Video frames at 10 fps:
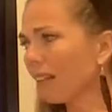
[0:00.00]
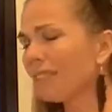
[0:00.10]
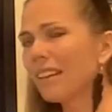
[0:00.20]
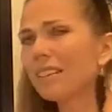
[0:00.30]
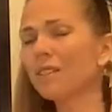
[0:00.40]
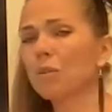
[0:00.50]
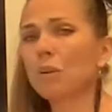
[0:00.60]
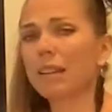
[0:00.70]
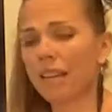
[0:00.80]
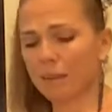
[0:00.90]
So that's
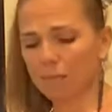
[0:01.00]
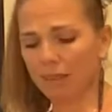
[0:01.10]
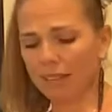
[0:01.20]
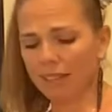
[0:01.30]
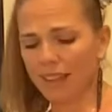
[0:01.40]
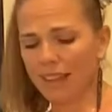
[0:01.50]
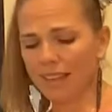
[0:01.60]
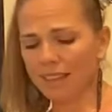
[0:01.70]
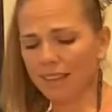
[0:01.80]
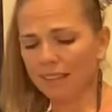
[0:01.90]
28 plus
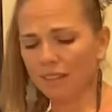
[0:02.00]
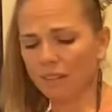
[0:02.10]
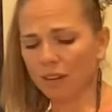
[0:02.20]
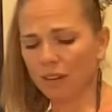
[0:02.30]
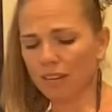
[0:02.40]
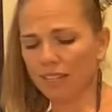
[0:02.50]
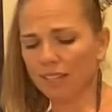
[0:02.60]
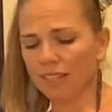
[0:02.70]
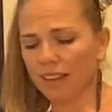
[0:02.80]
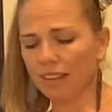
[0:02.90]
8, that's
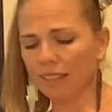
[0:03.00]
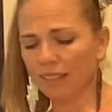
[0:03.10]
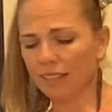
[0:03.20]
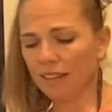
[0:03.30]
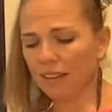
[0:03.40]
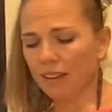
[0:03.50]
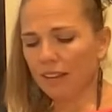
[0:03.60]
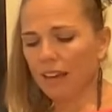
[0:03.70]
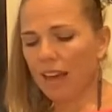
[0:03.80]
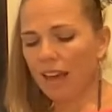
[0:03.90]
36.
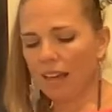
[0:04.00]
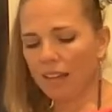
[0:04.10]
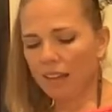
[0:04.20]
Okay.